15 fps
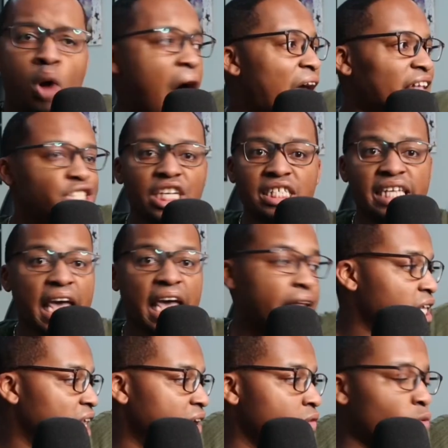I just said
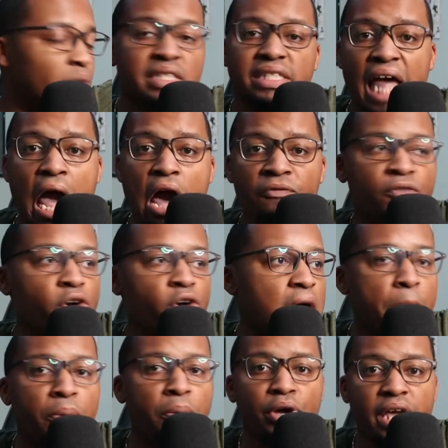Cleveland was down for a
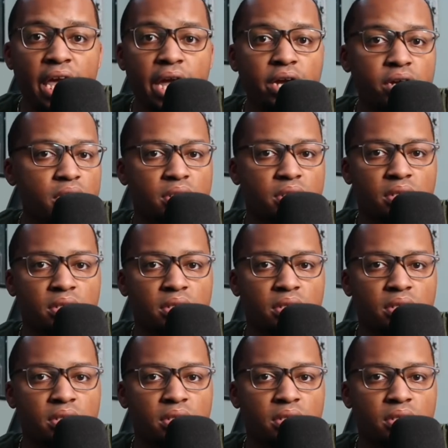couple years.